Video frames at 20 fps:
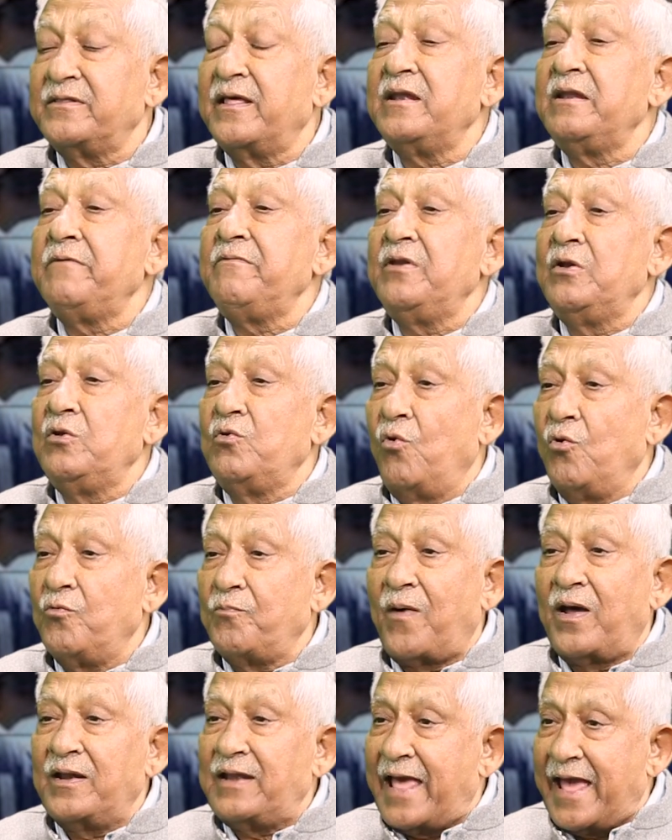then even
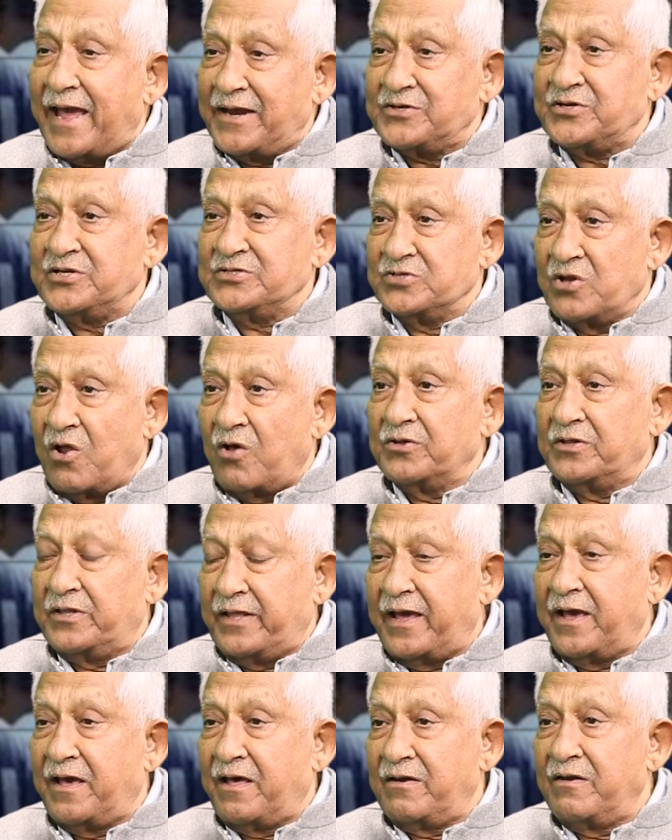Lokpal Act is now
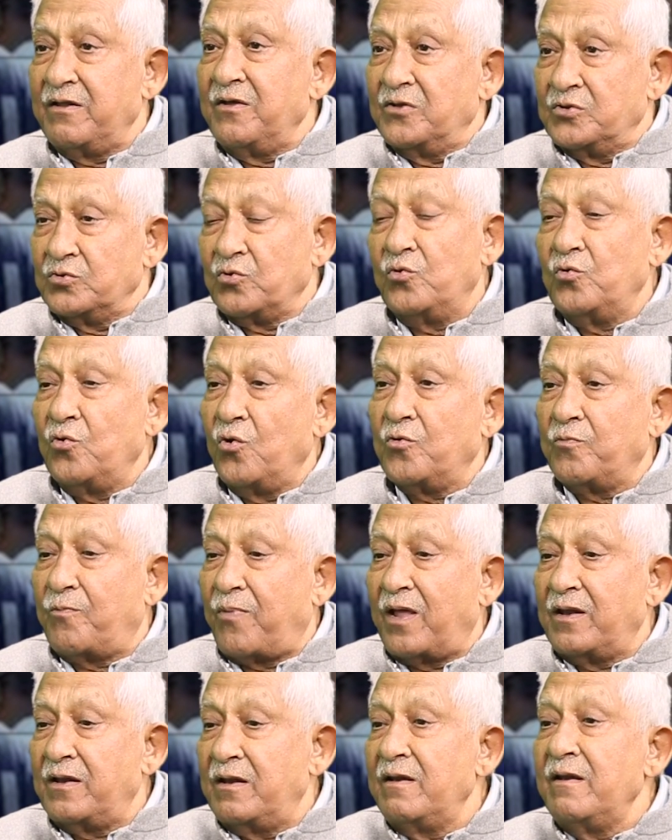there, though
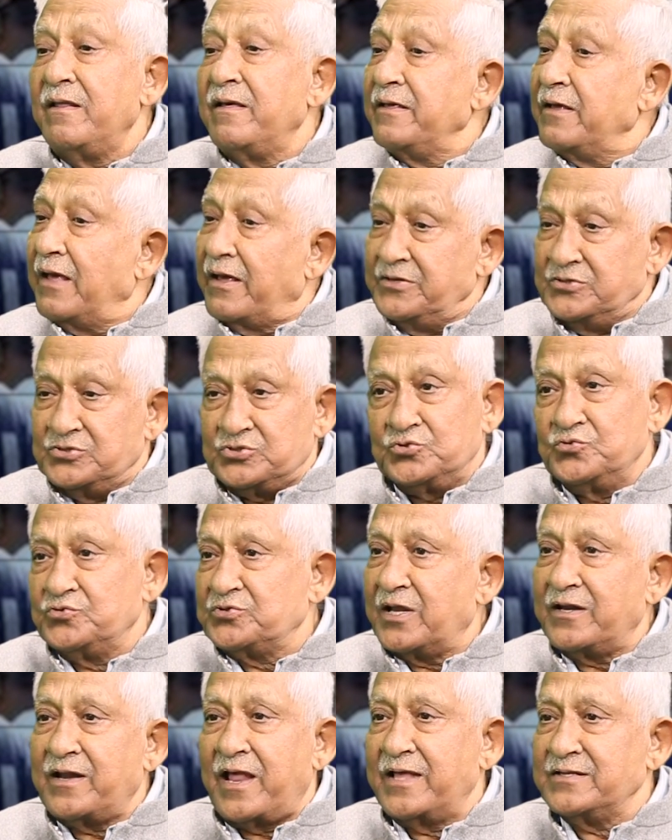Lokpal
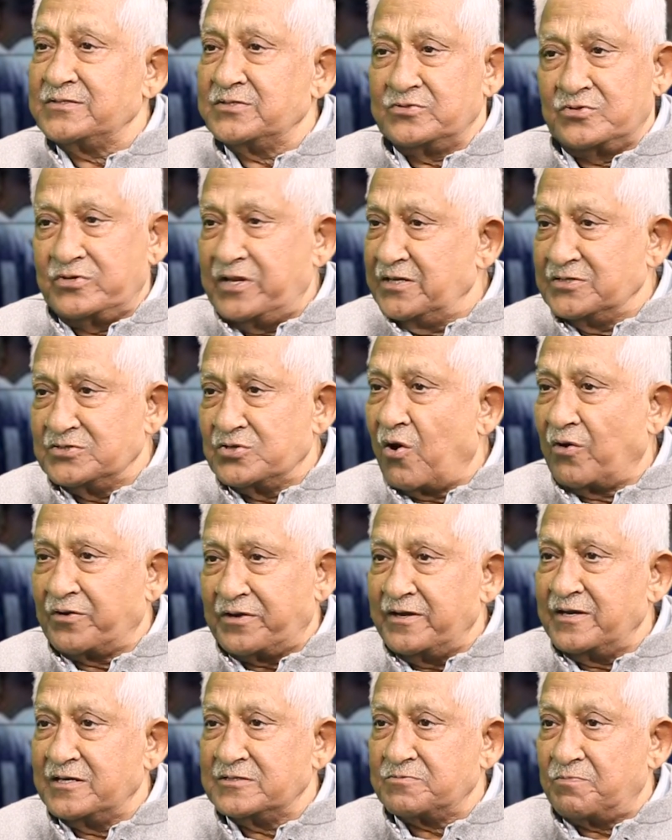institution is not
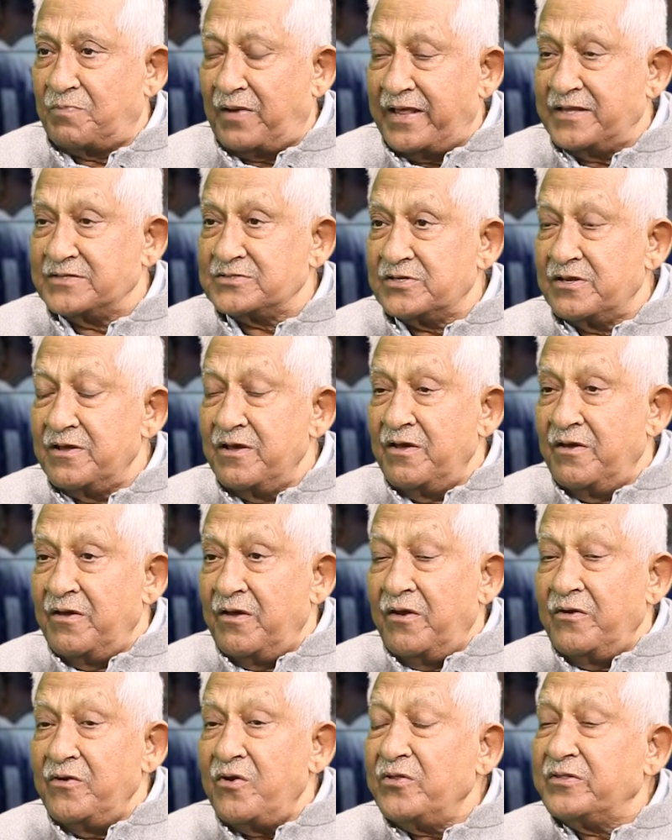in its place.
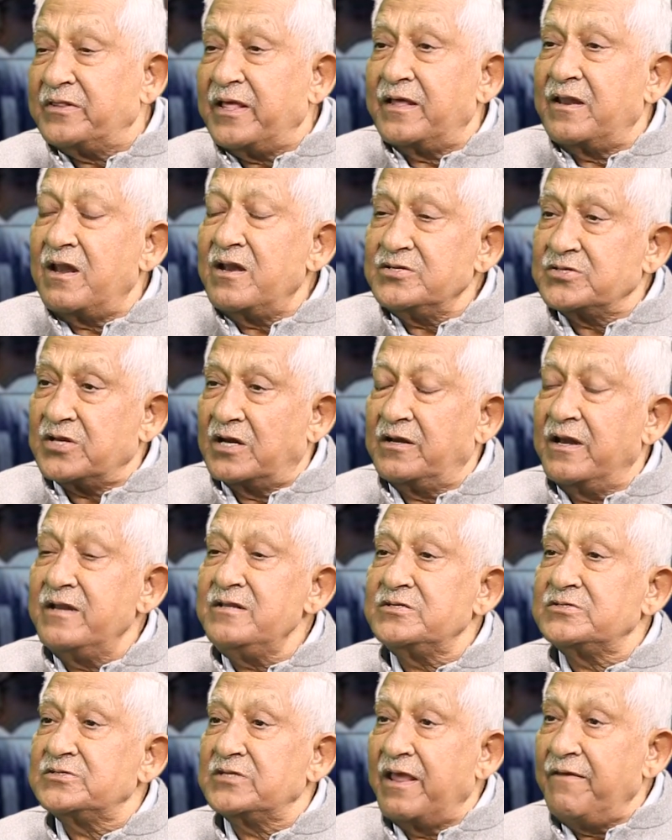Now, there are certain
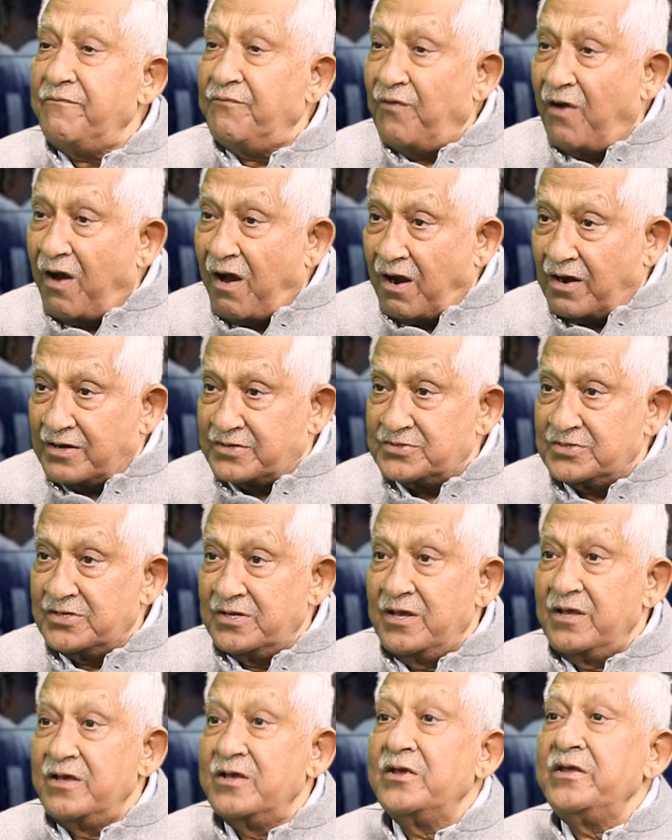safeguards,
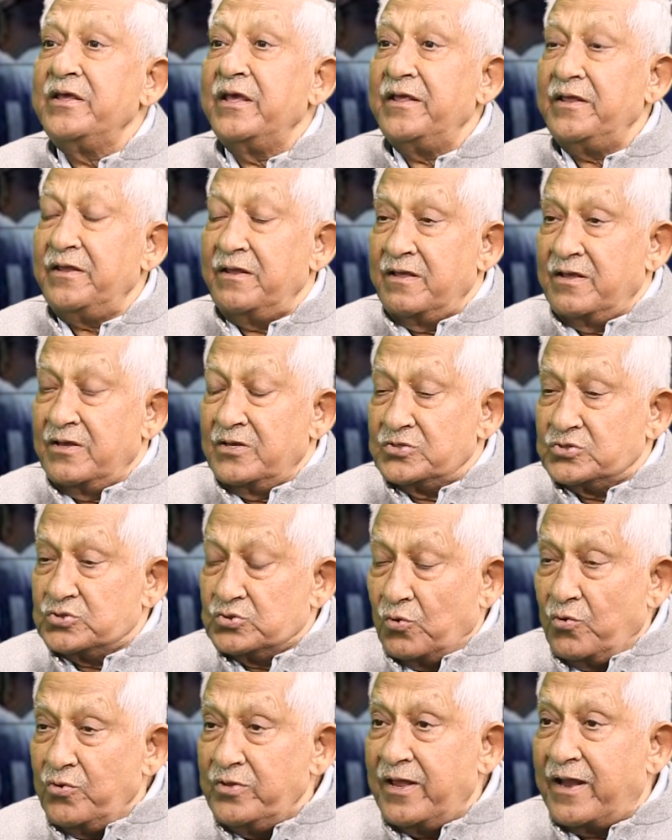
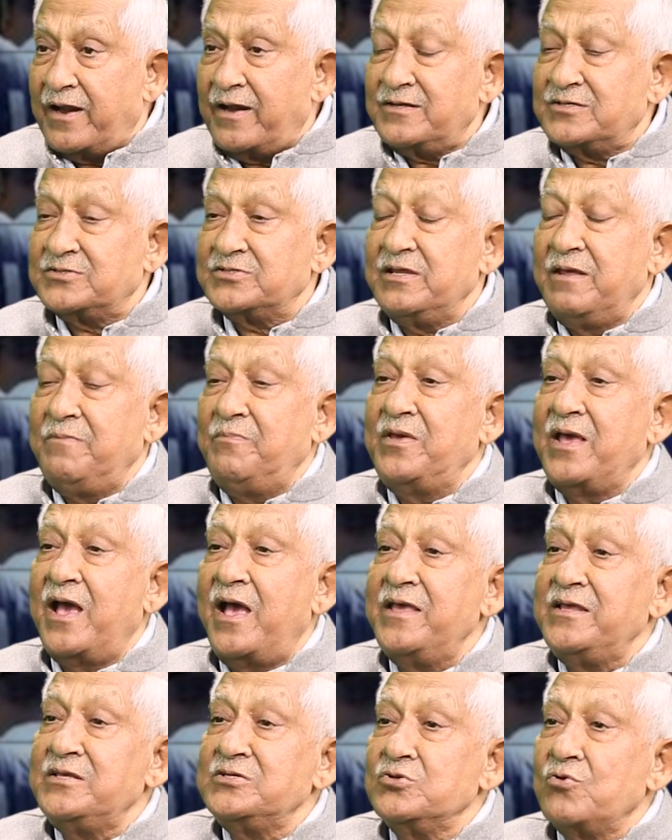so that
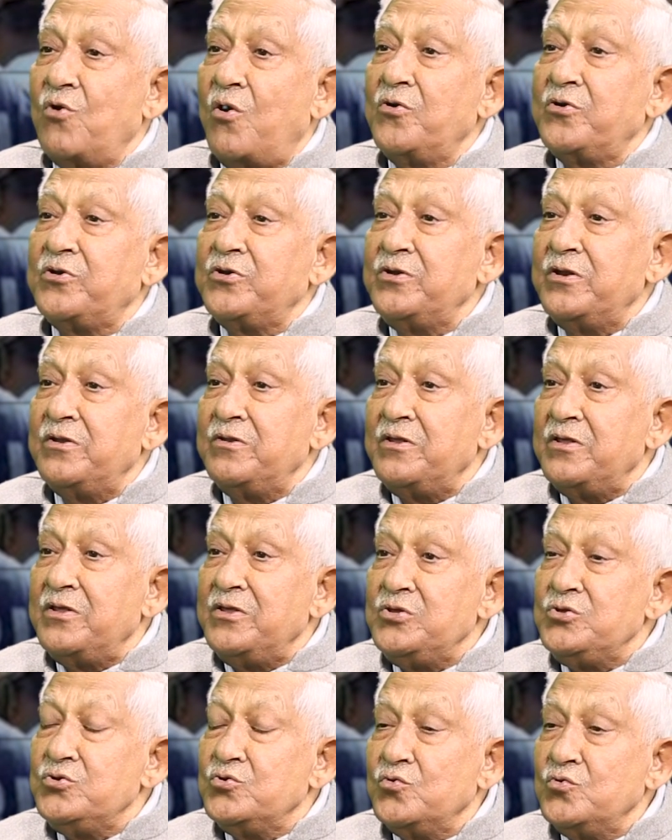CBI is not
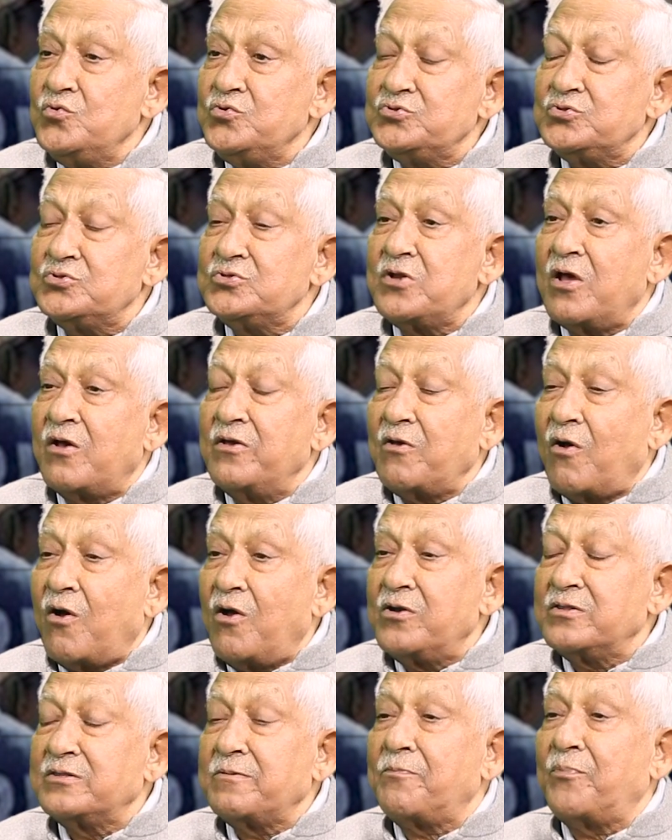used,
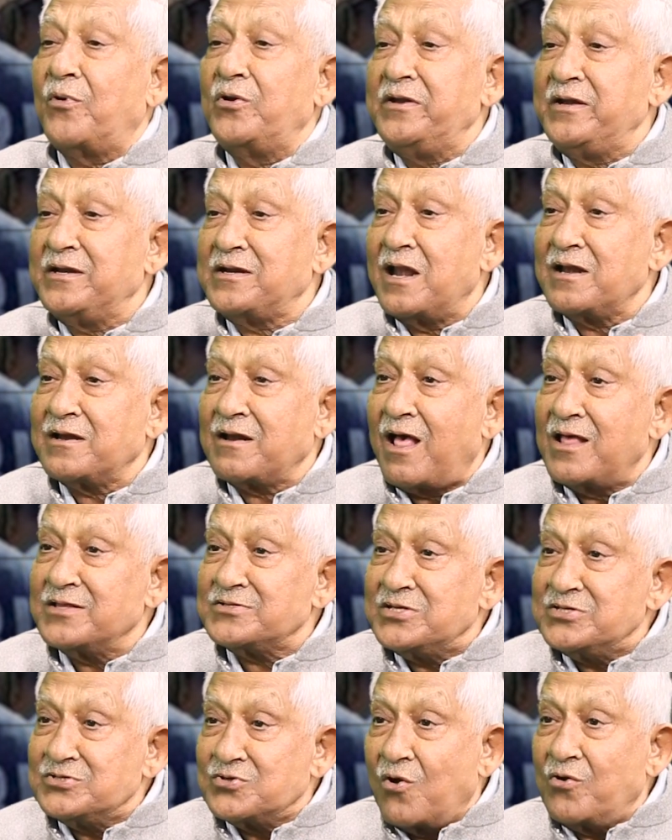or the political class
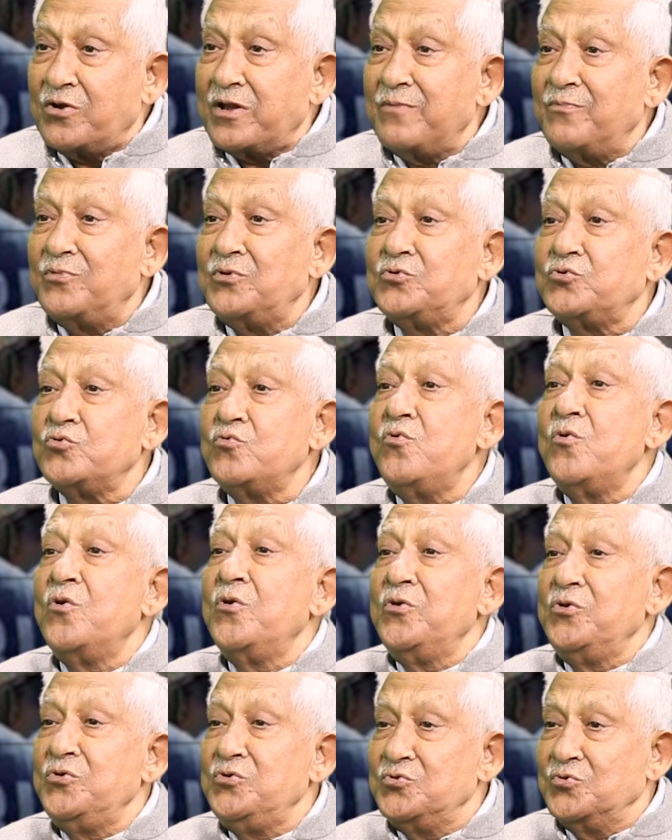is not able to
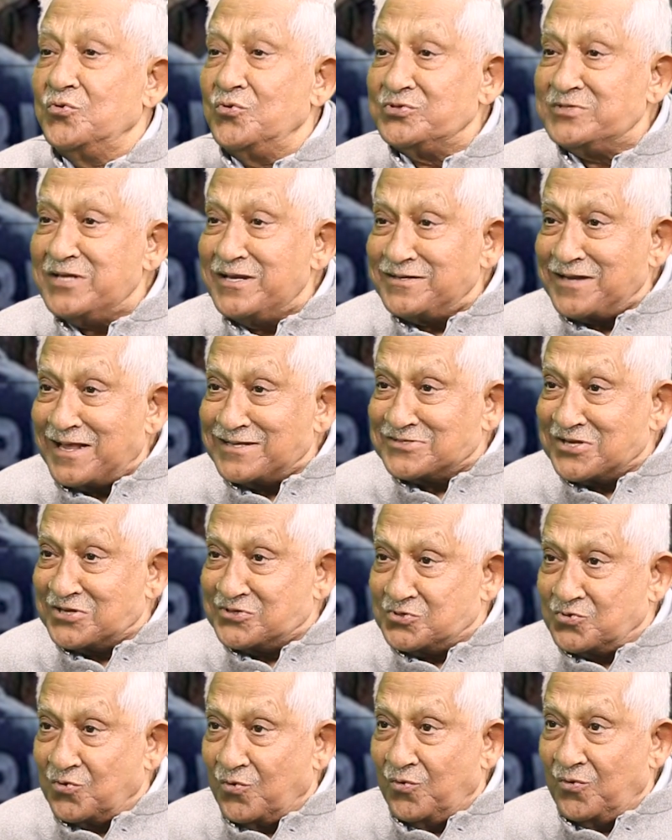use it as a
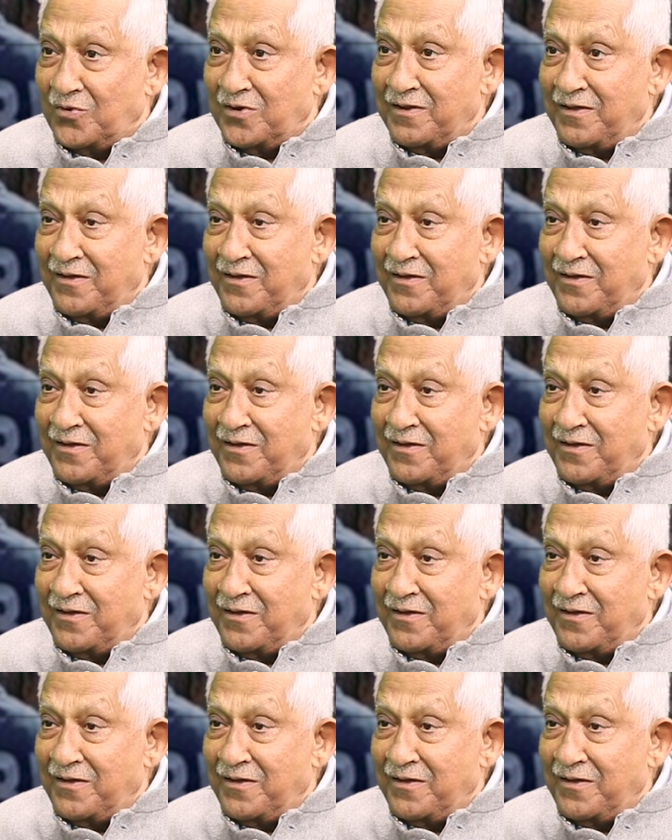tool.